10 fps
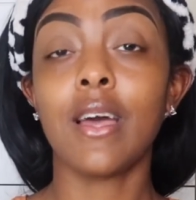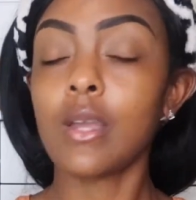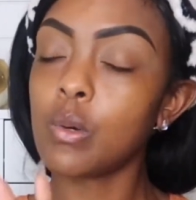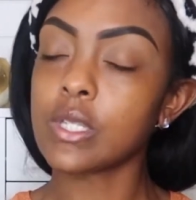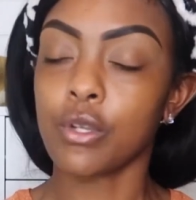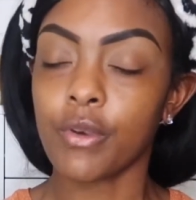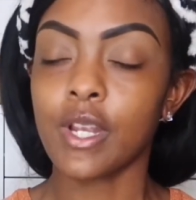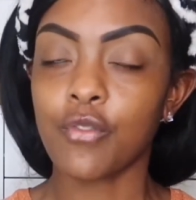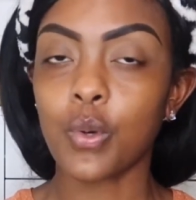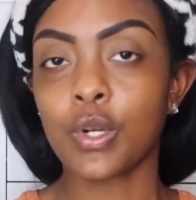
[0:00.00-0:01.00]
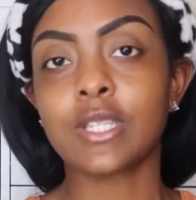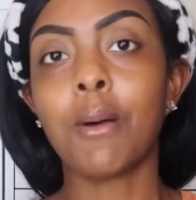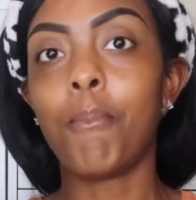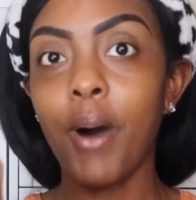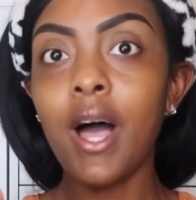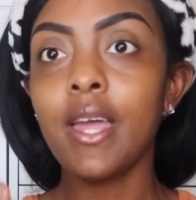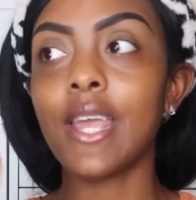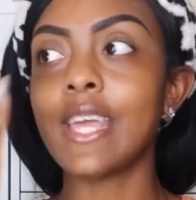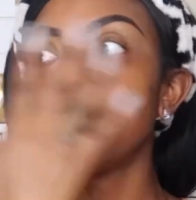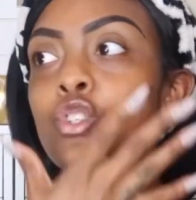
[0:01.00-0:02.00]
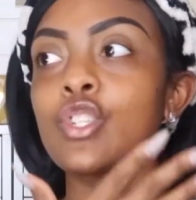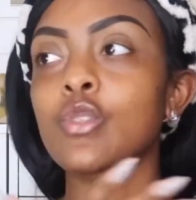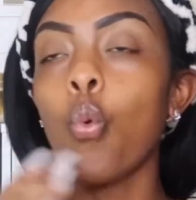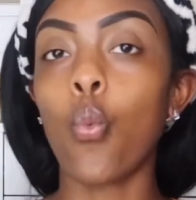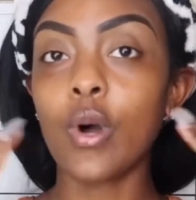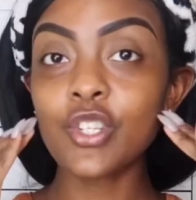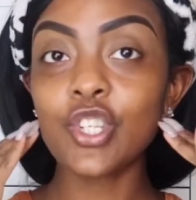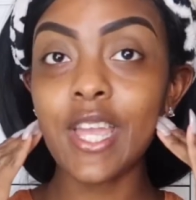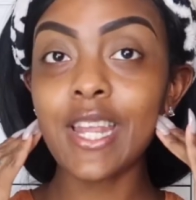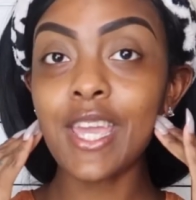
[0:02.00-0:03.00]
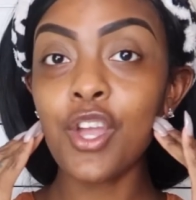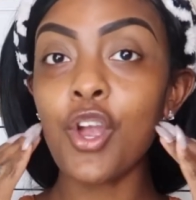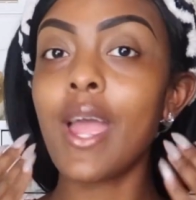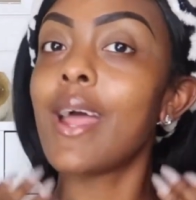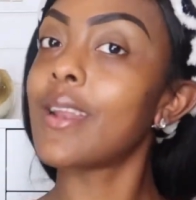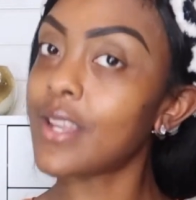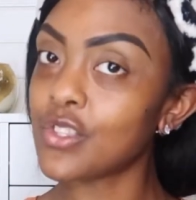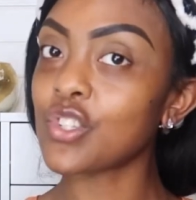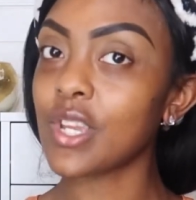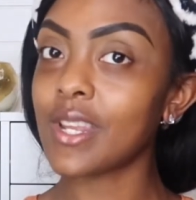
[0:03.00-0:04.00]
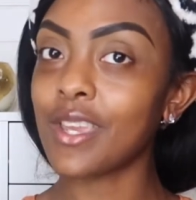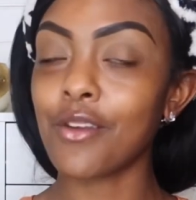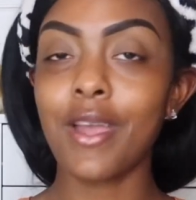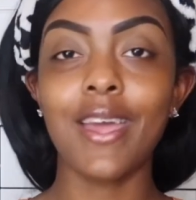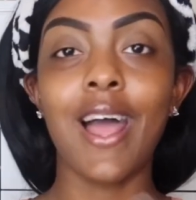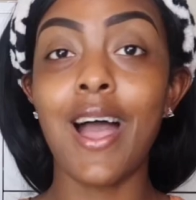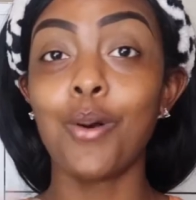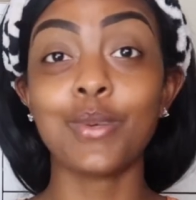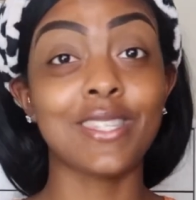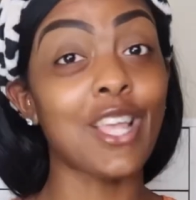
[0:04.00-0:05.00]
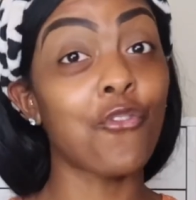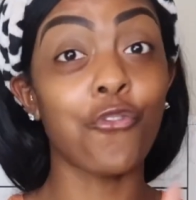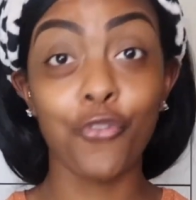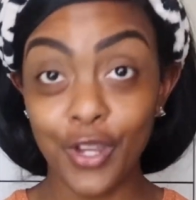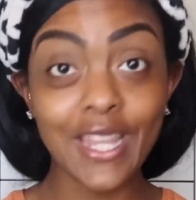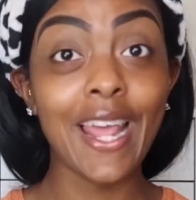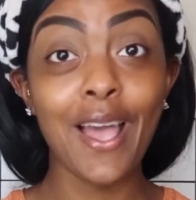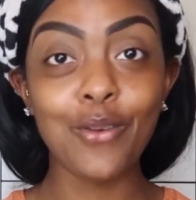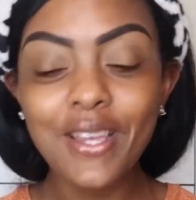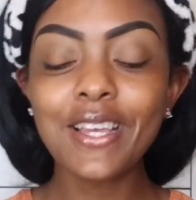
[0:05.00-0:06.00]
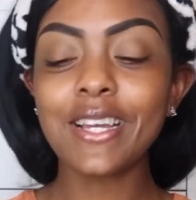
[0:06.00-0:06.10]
It wasn't green, of course, but it was just one shade here and another shade here, and I was freaking out.